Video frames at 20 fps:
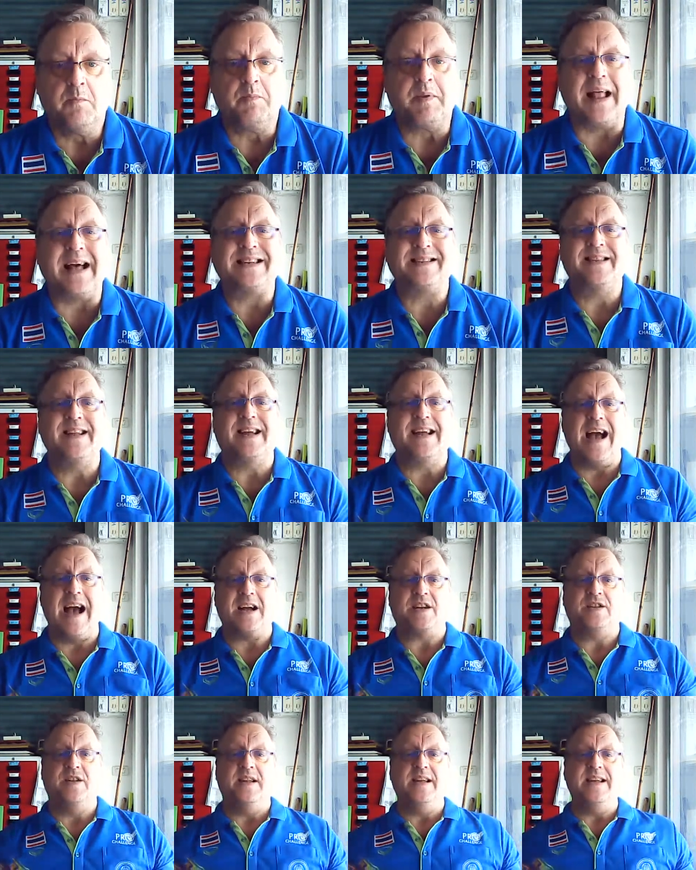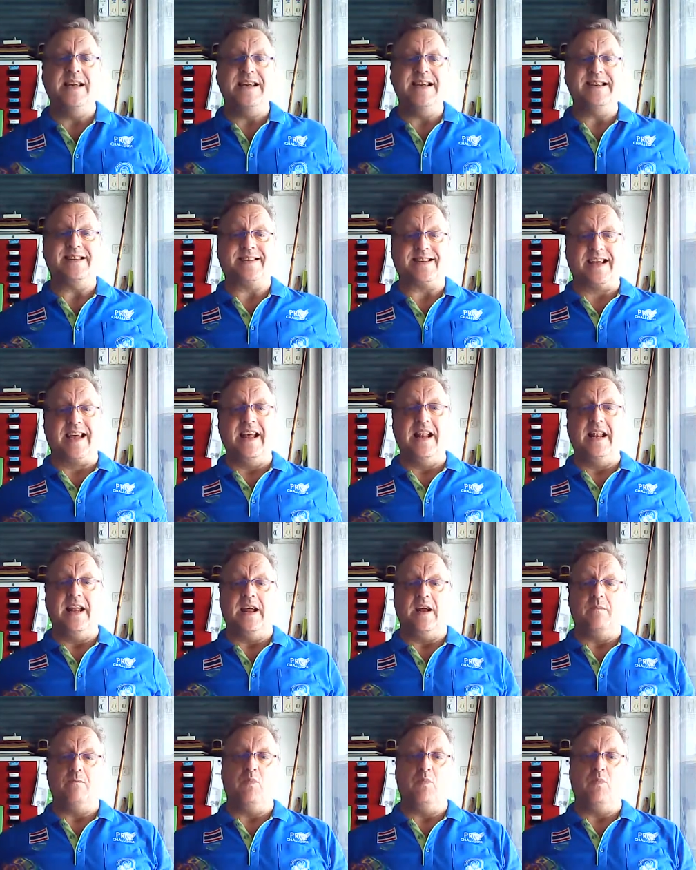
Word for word: Plastic actually is killing